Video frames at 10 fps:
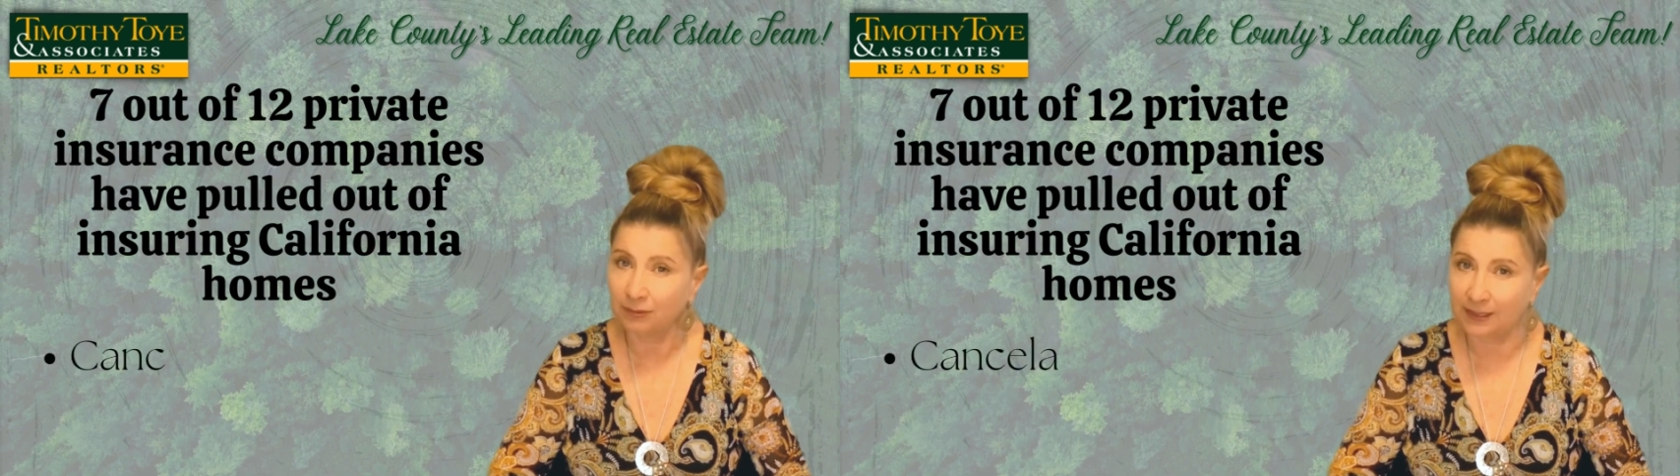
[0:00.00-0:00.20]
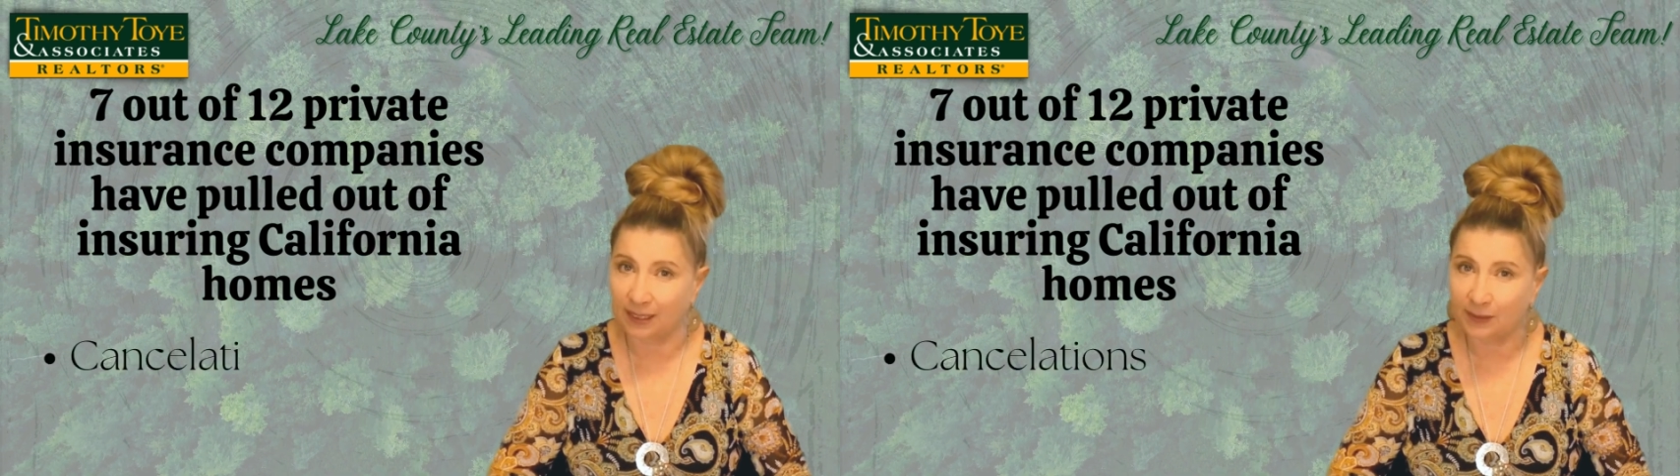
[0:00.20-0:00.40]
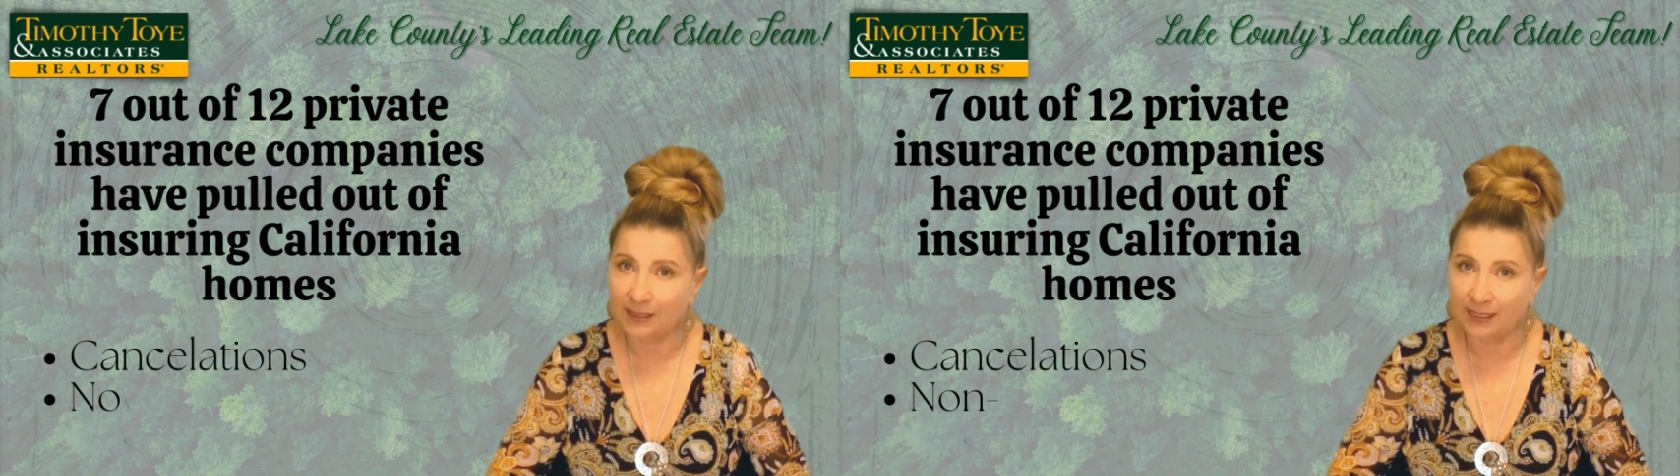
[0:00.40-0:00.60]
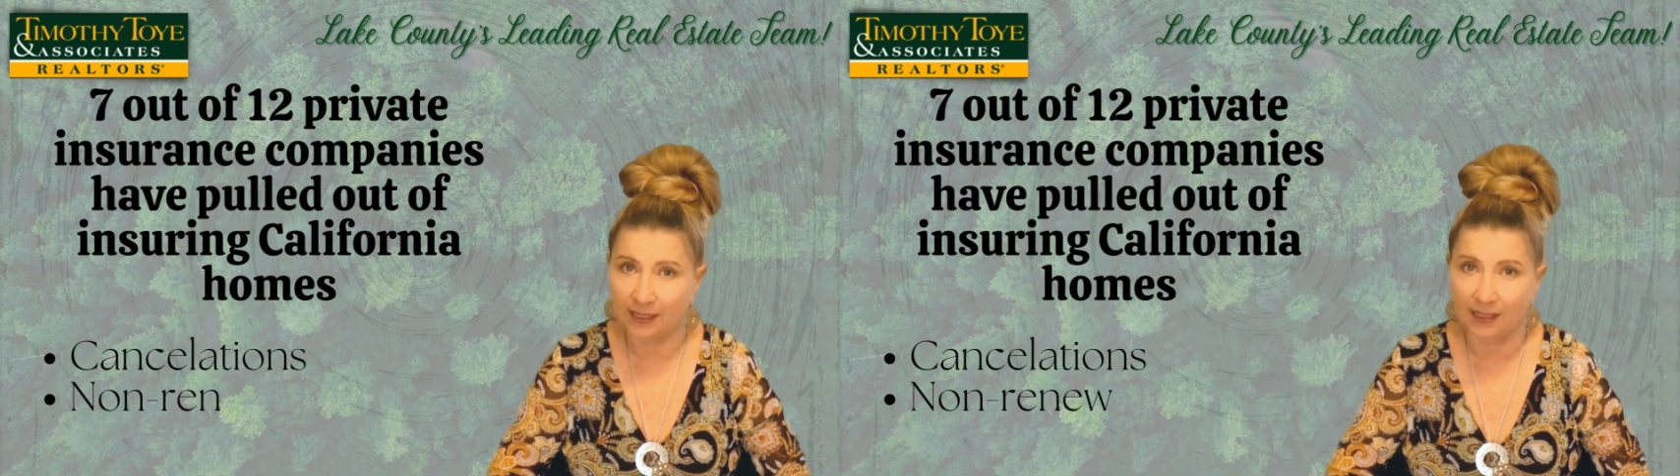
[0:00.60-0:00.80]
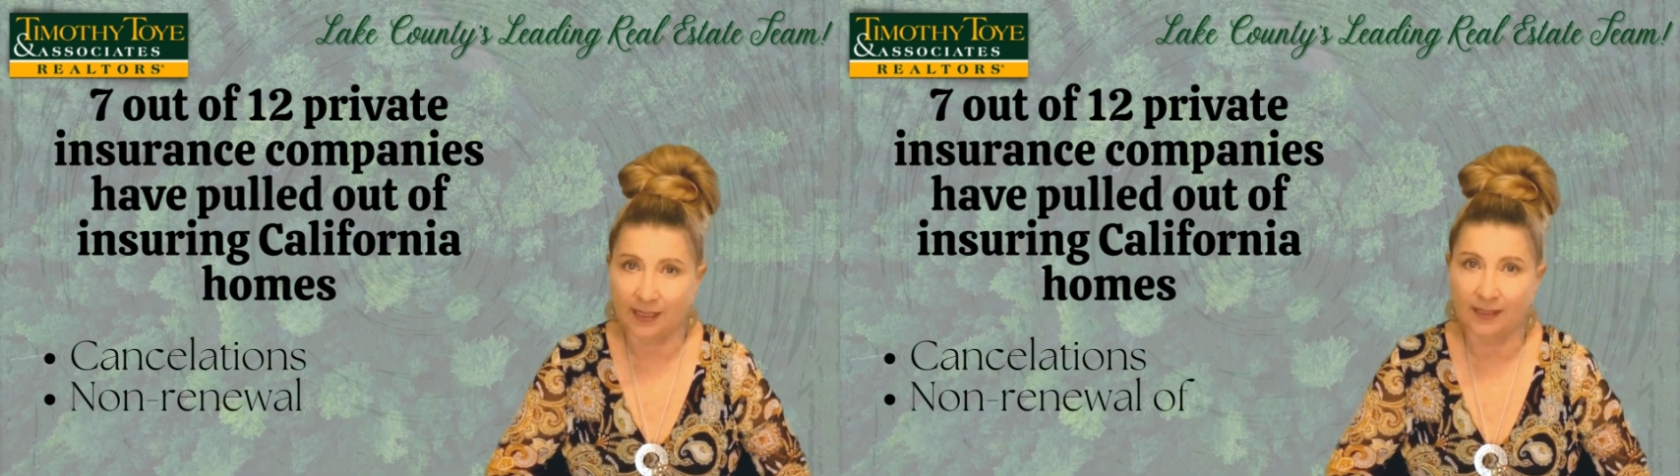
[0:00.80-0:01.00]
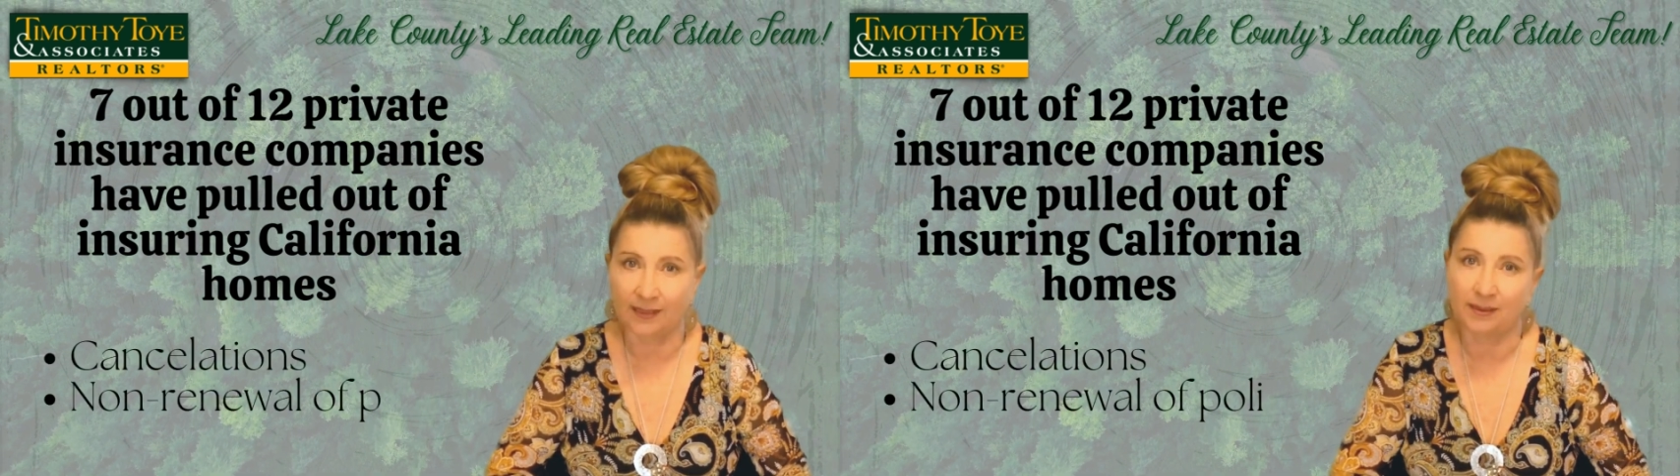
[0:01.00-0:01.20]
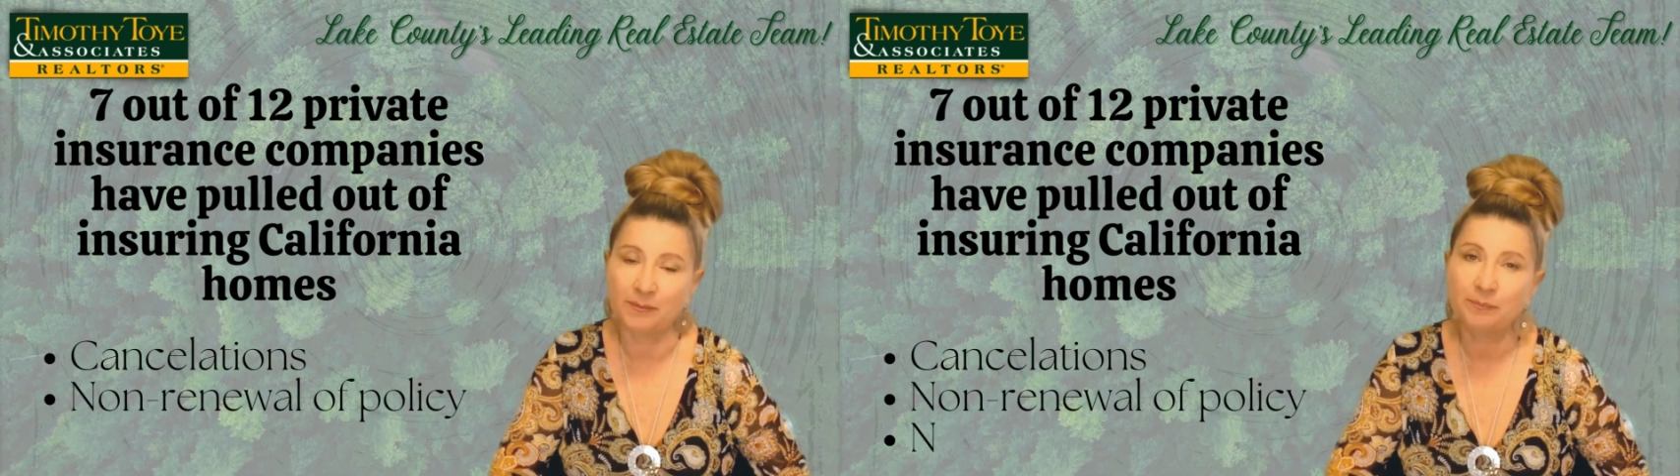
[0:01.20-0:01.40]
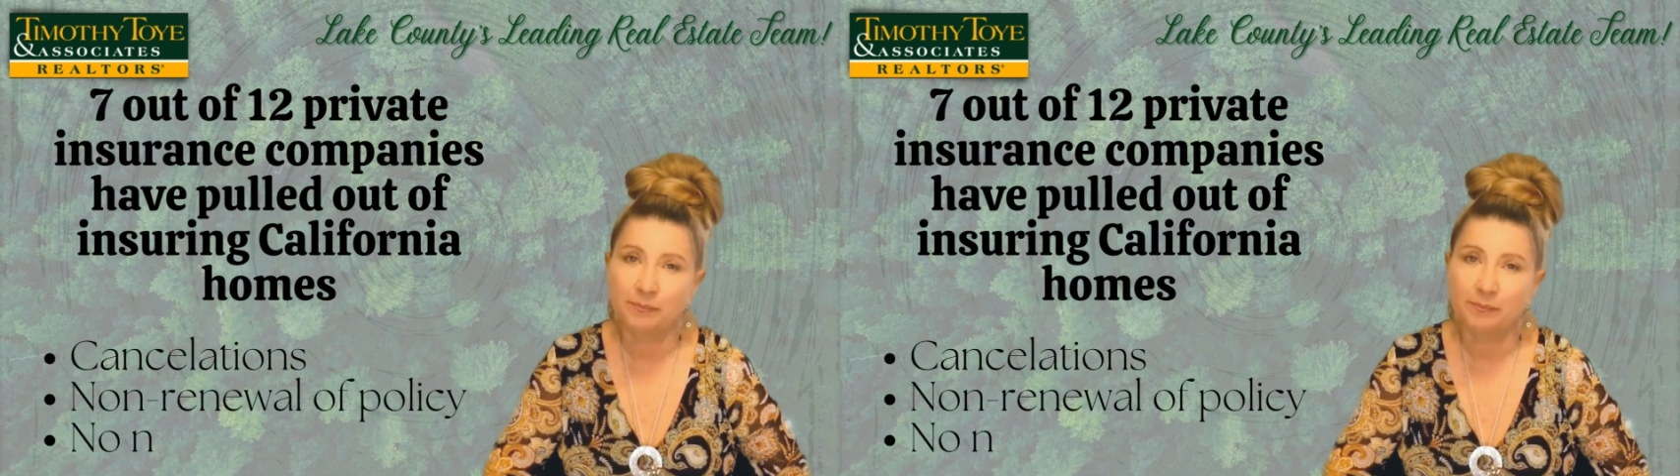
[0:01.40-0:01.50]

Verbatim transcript: resulting in